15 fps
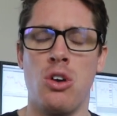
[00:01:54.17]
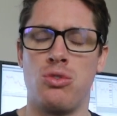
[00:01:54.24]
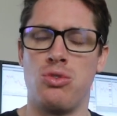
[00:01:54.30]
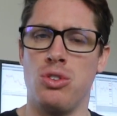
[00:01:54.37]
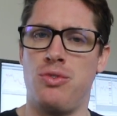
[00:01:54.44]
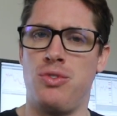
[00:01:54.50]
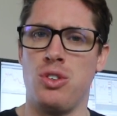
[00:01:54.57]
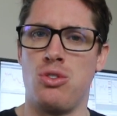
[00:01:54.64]

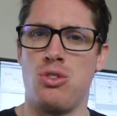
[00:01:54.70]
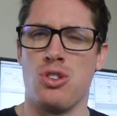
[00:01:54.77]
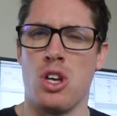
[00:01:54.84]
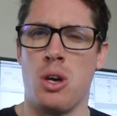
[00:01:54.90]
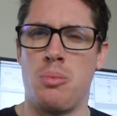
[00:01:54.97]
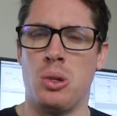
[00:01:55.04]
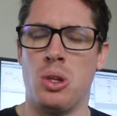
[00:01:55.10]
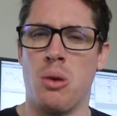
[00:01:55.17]
crude futures
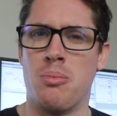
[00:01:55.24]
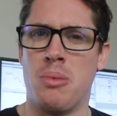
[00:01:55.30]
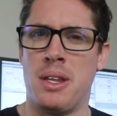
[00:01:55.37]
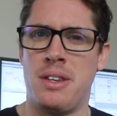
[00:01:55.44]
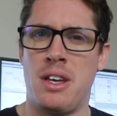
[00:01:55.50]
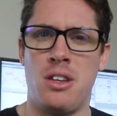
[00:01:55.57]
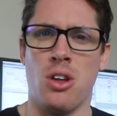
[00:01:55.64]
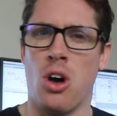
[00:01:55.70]
opened on
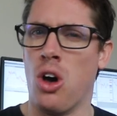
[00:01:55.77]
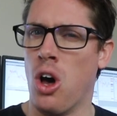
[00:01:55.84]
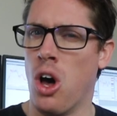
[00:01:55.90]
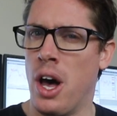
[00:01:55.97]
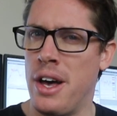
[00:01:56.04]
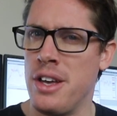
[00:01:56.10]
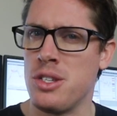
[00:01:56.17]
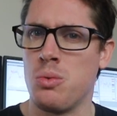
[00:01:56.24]
Monday, the
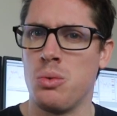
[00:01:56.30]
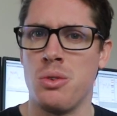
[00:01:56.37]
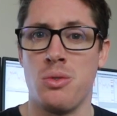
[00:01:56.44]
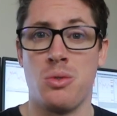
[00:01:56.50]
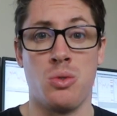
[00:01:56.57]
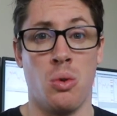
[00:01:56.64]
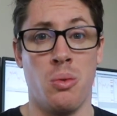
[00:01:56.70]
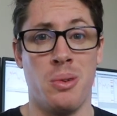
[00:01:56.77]
highs
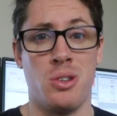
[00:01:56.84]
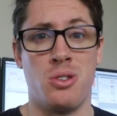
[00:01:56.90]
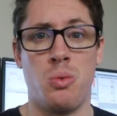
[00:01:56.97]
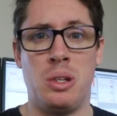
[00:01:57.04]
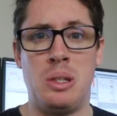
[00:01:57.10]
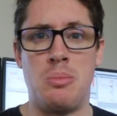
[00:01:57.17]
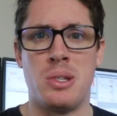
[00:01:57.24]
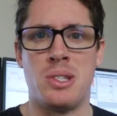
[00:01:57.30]
was almost
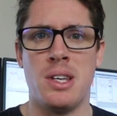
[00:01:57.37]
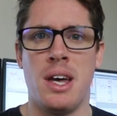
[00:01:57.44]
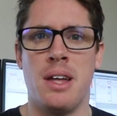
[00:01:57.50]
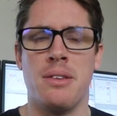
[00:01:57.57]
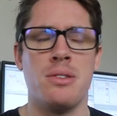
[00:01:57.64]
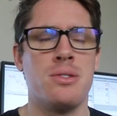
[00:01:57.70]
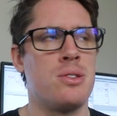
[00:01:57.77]
20%.